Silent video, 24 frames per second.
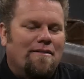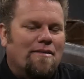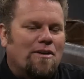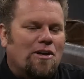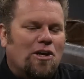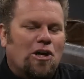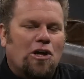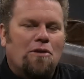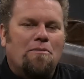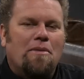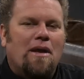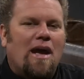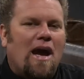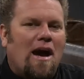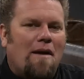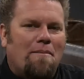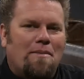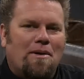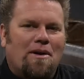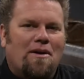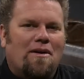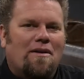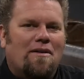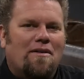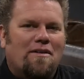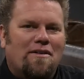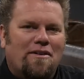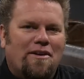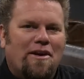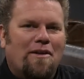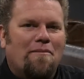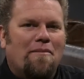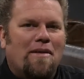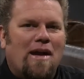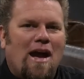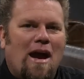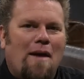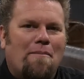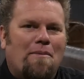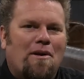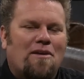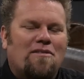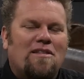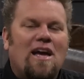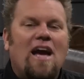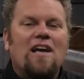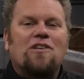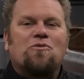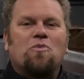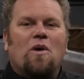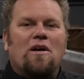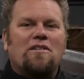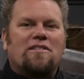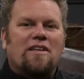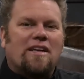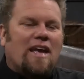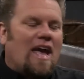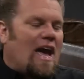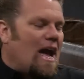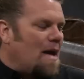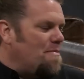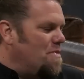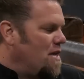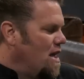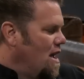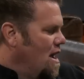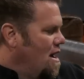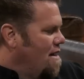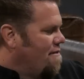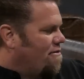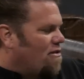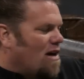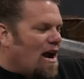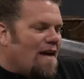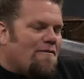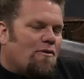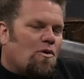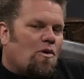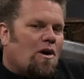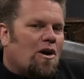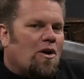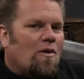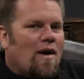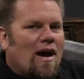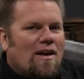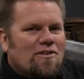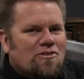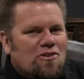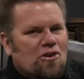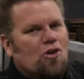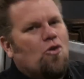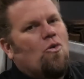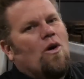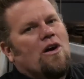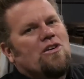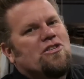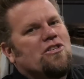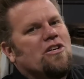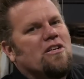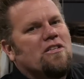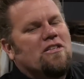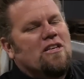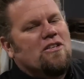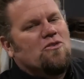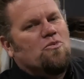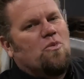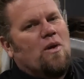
couldn't be happier. Couldn't be happier. Thanks once again for everyone who asked their questions this